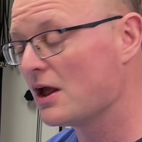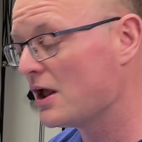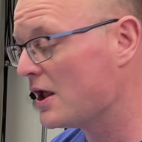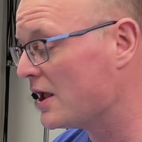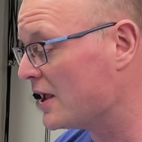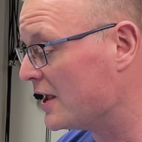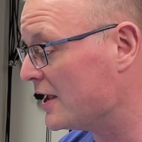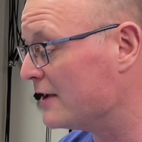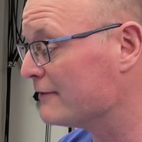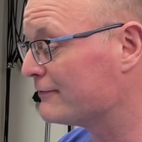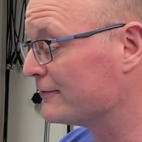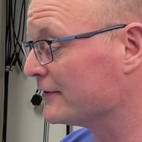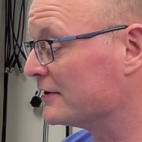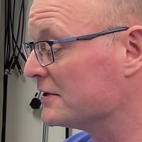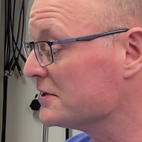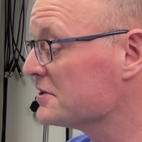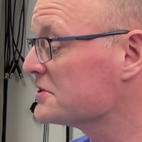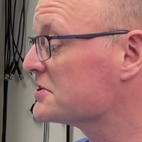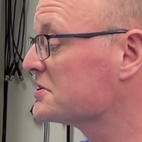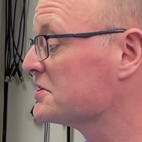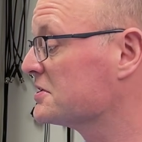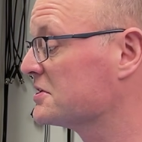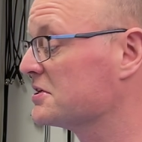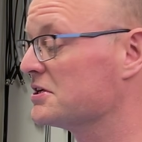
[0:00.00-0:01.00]
If it is
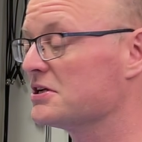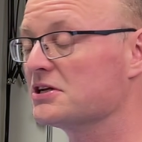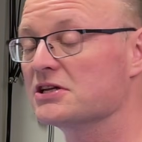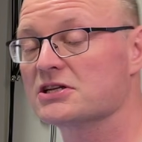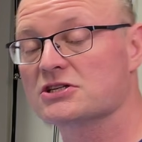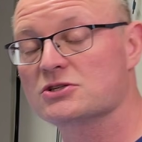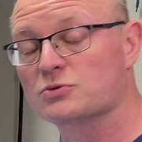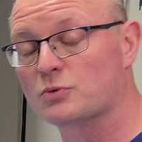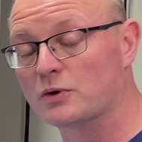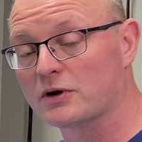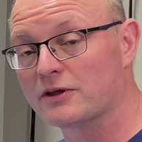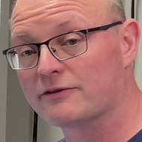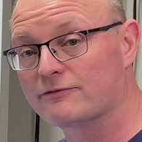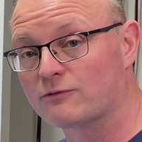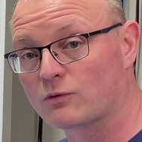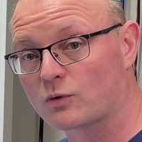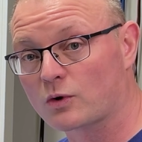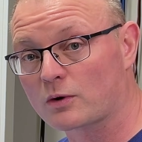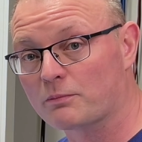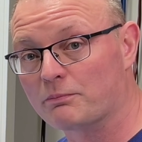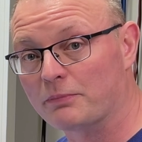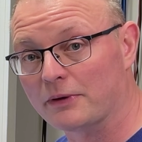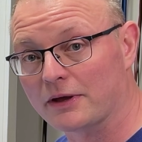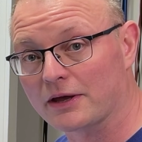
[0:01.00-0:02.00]
indeed a
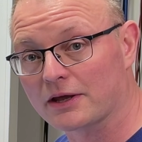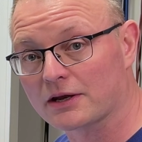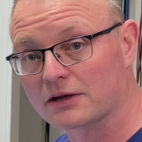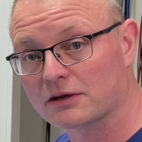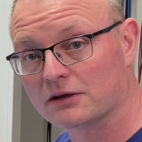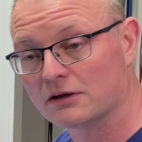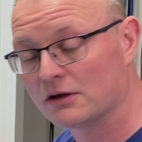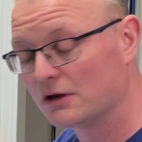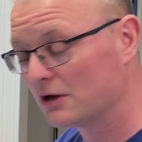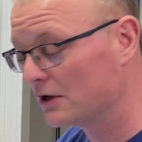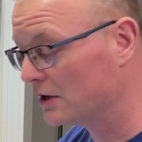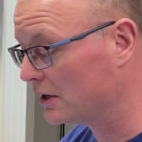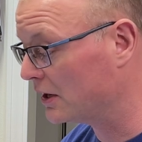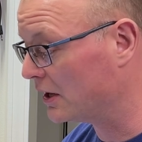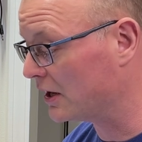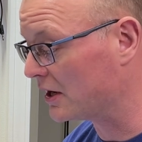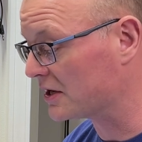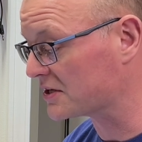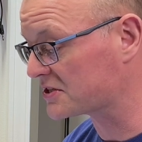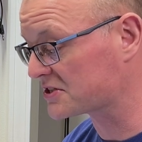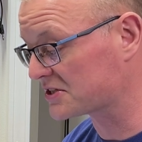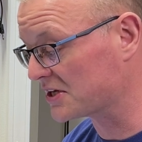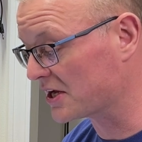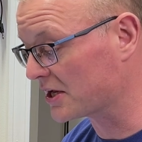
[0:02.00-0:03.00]
24-bit
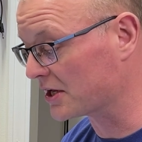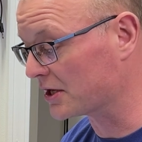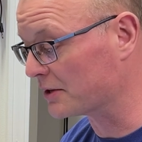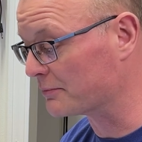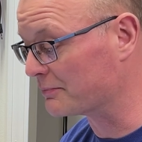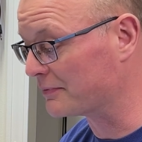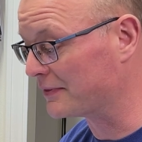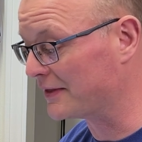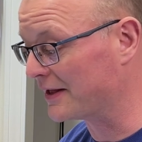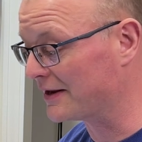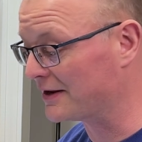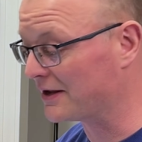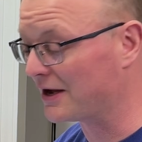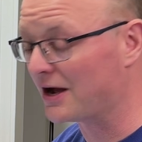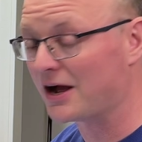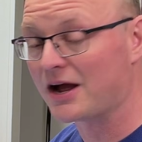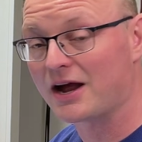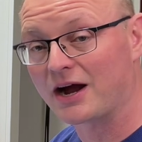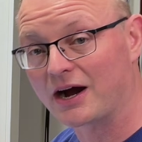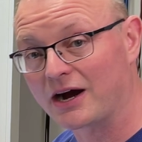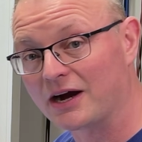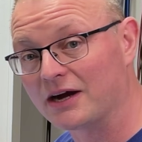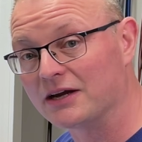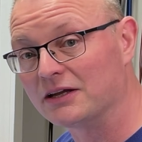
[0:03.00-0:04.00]
setup, then I
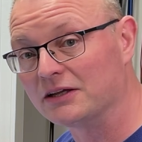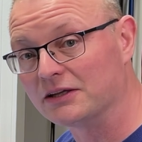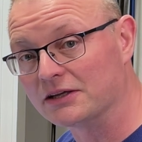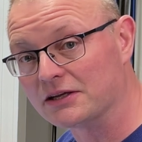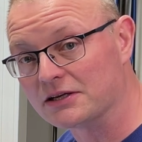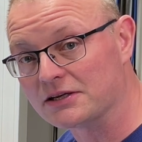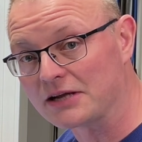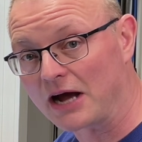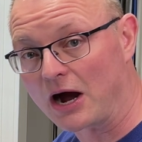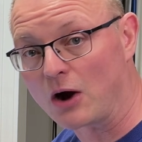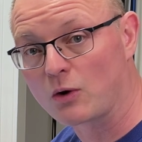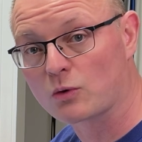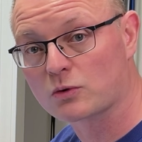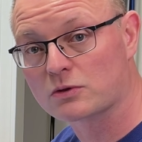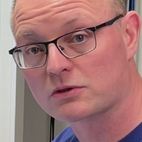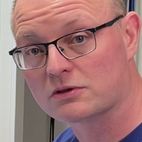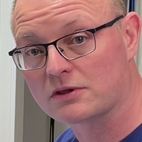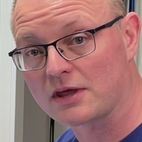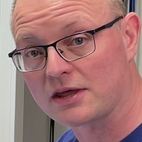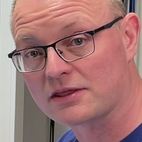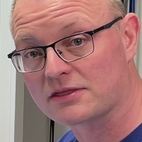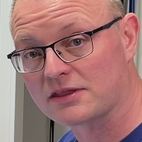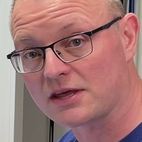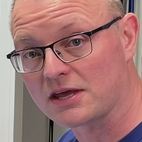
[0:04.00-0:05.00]
highly doubt
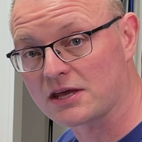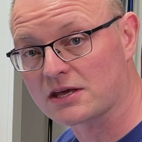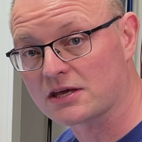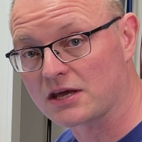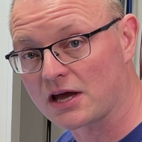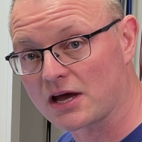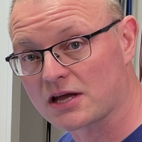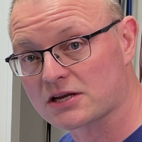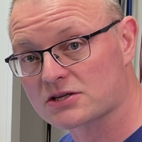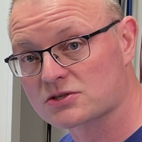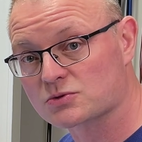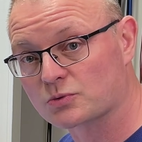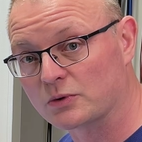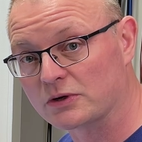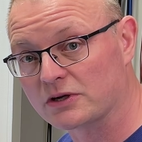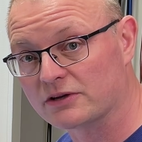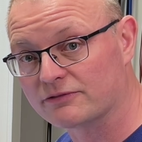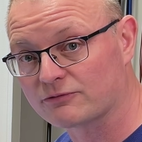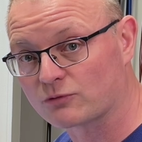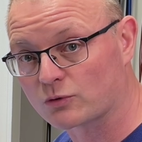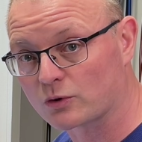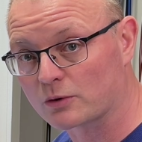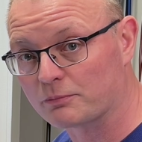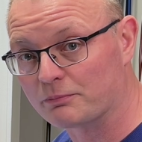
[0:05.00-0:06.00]
that they get
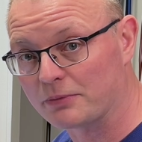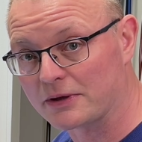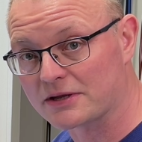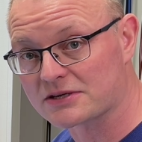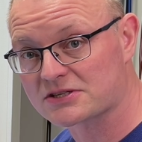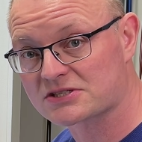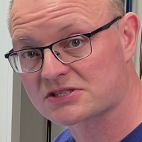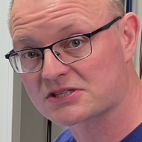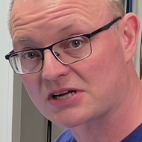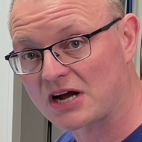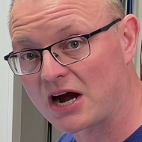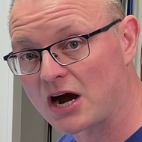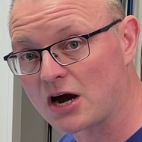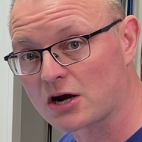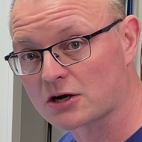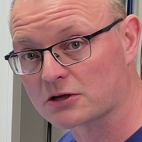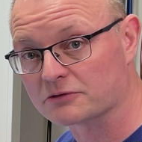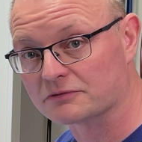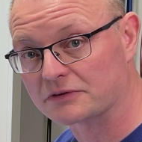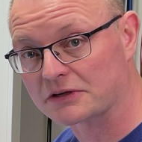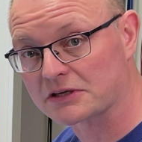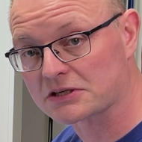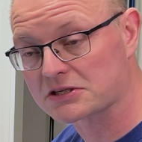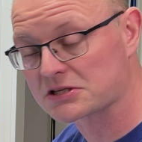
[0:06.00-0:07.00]
24 bits out of
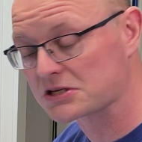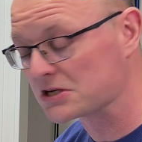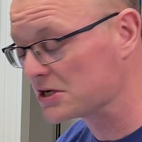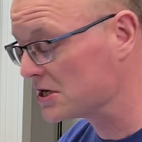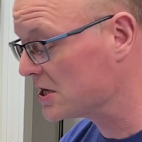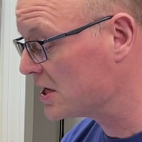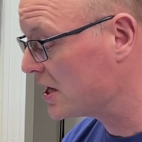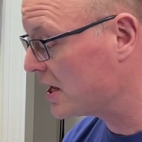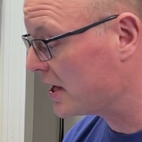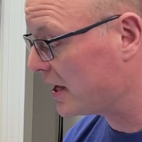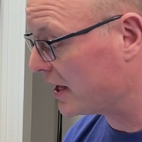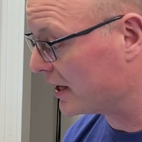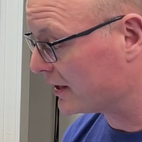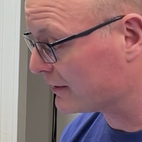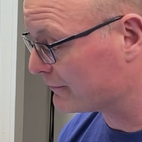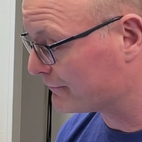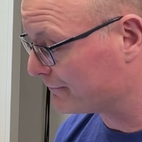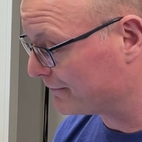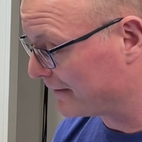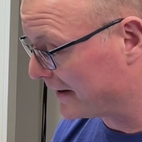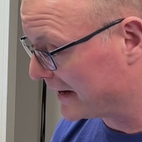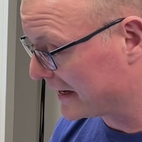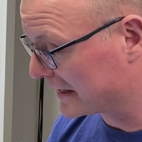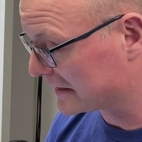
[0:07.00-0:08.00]
it. In
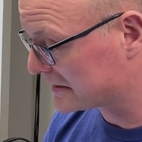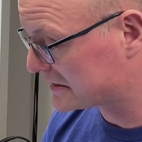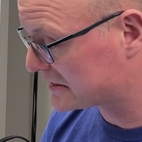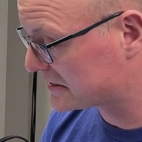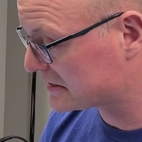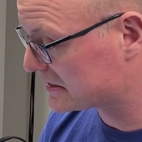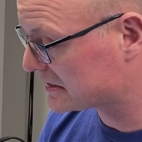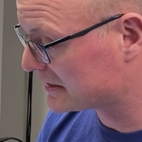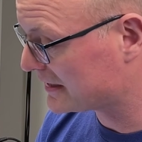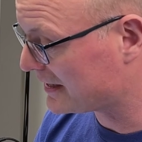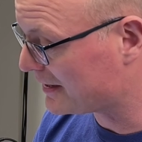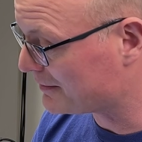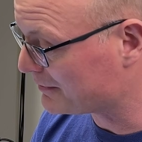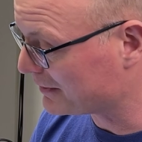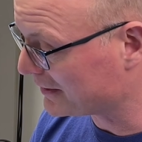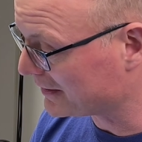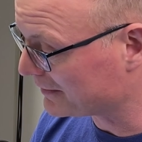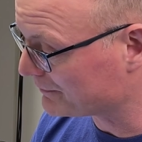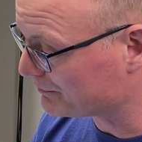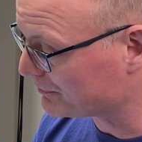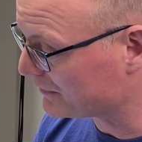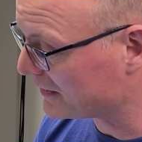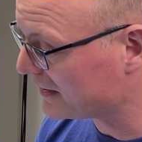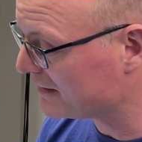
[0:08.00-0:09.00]
fact, I
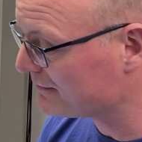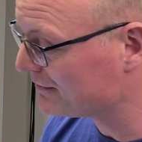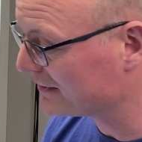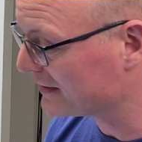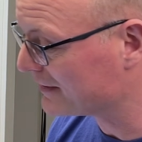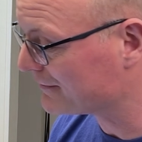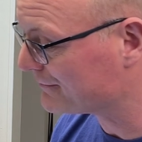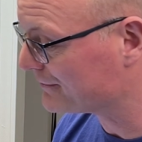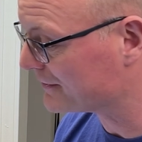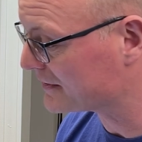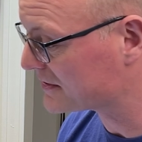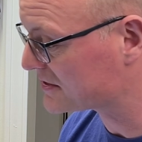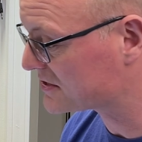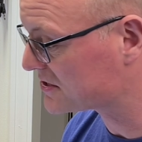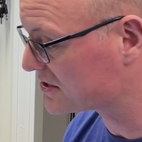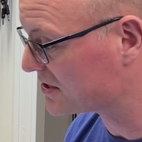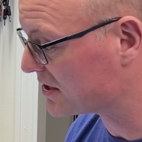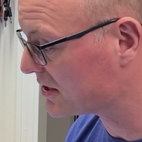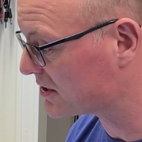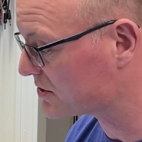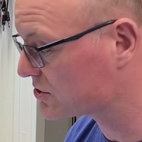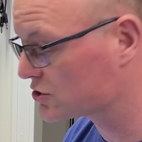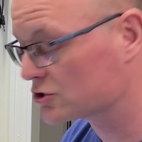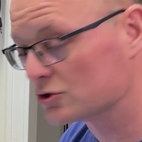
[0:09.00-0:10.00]
mean, even if it's
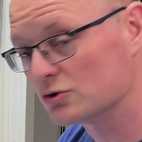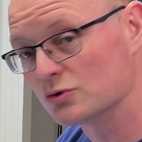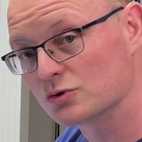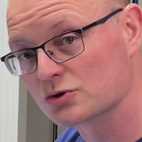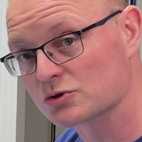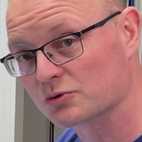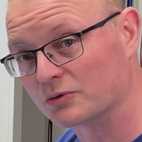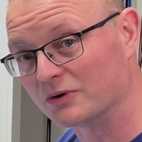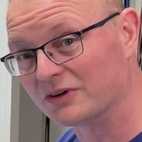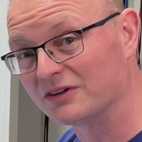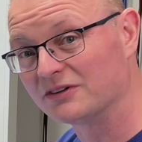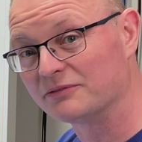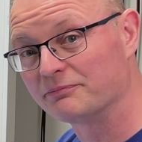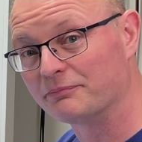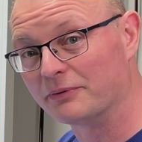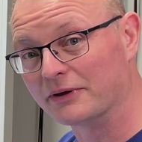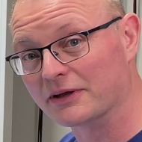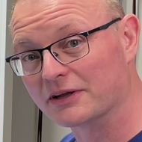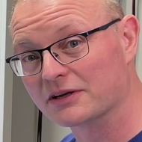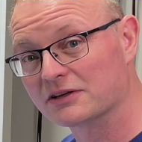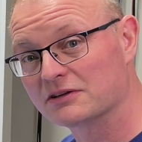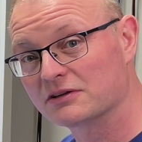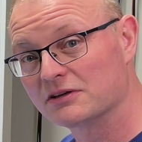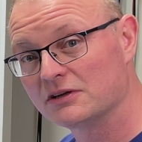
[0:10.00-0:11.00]
two
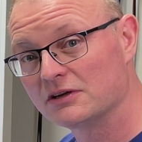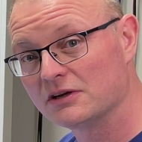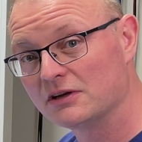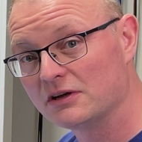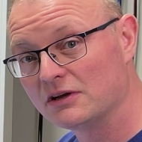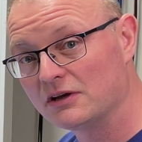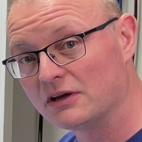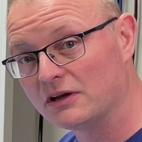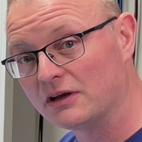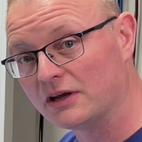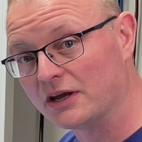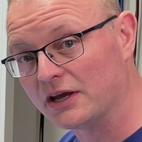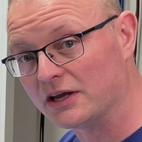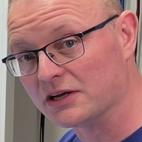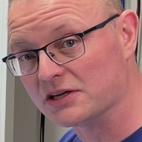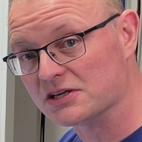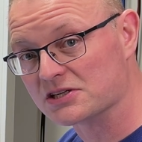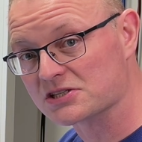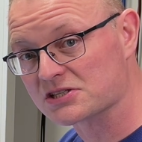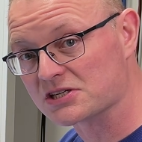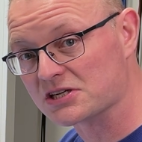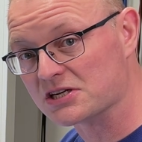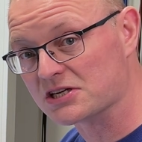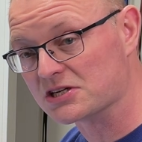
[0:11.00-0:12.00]
12-bit
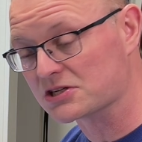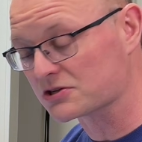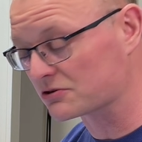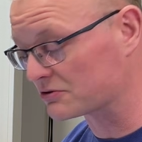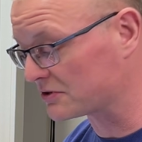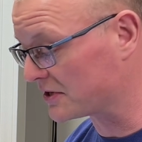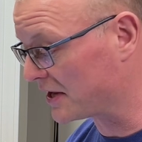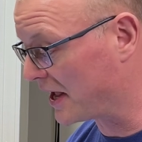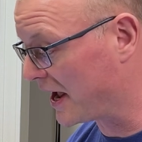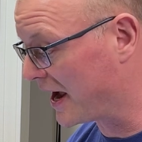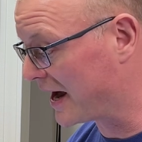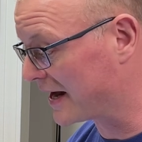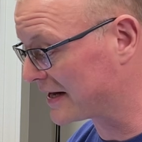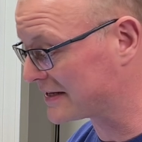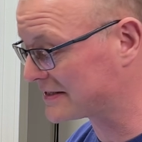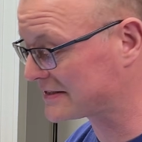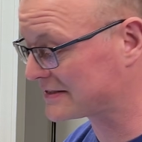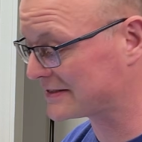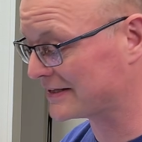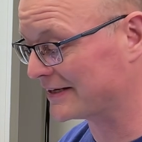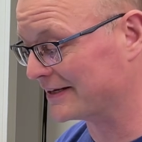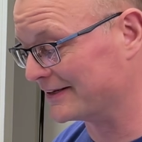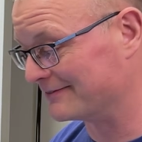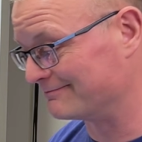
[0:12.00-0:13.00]
ADCs or DACs,
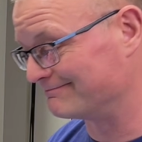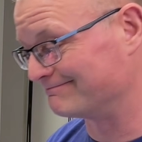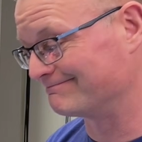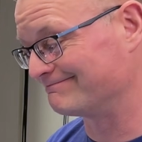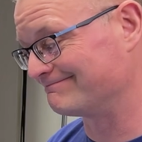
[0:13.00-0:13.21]
then